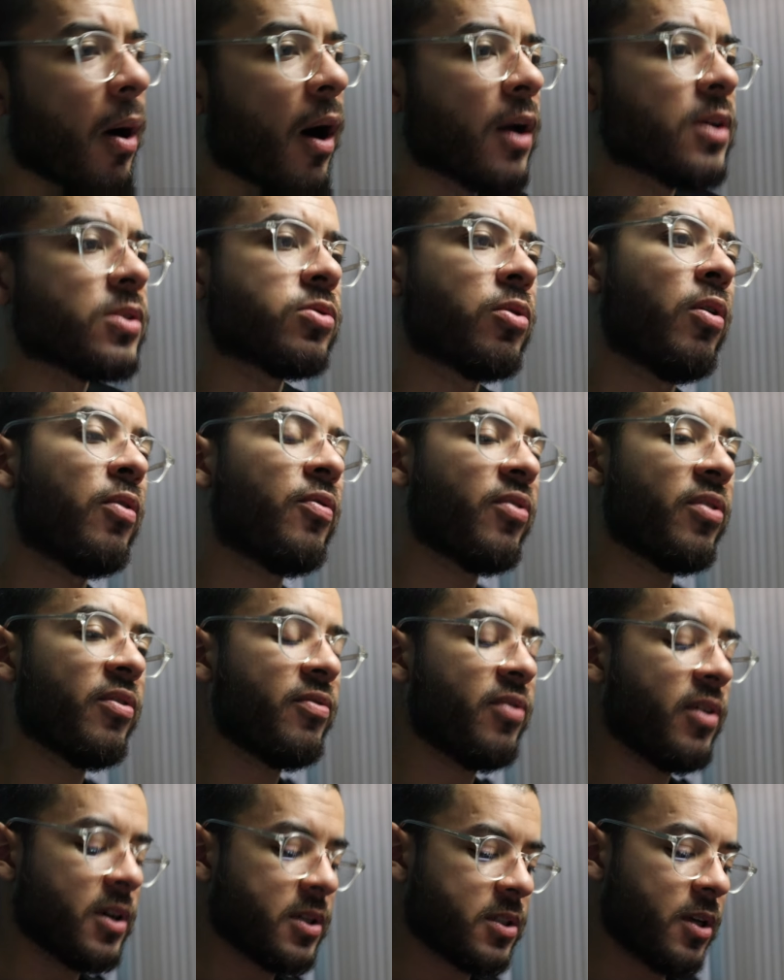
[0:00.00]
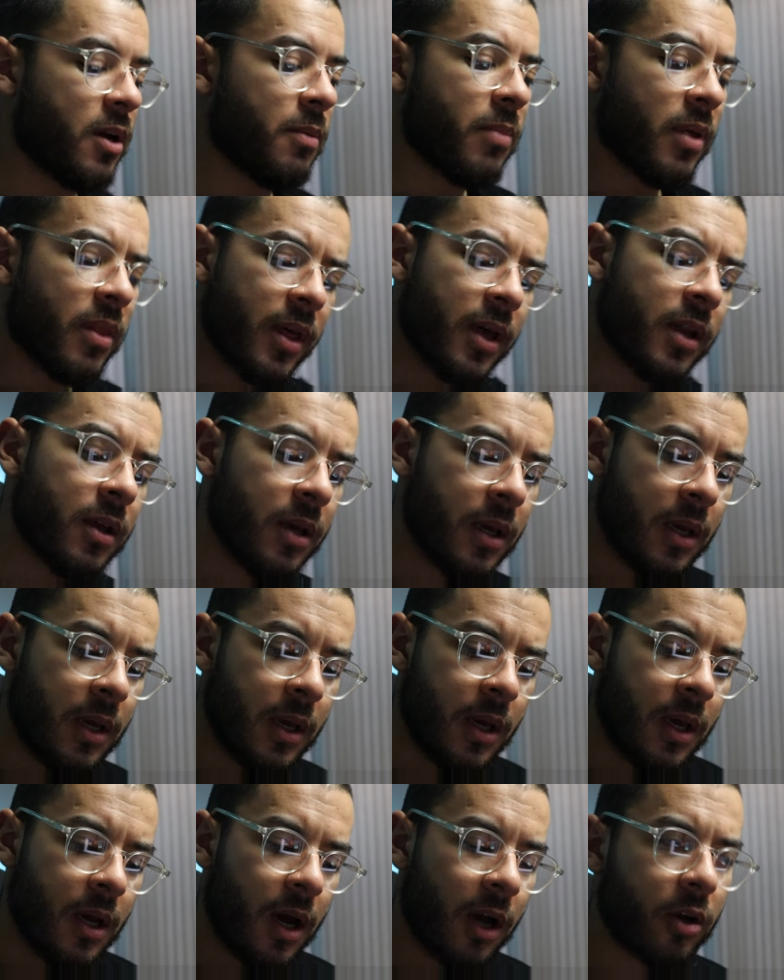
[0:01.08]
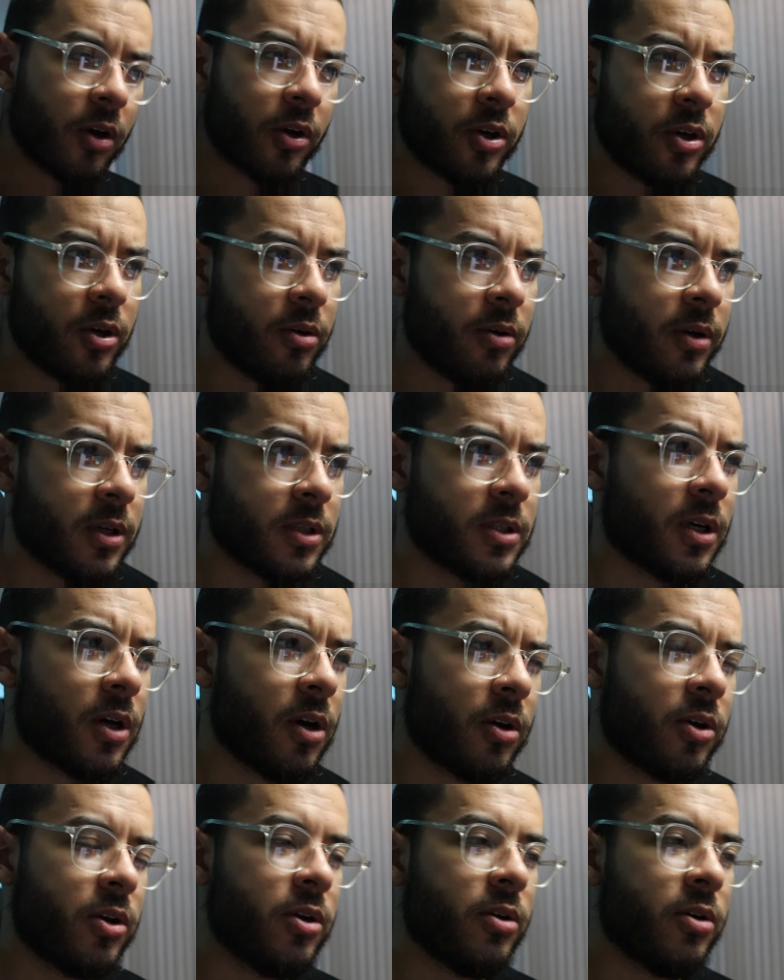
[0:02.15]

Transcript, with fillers: of passed it off for the first time, but then I got curious.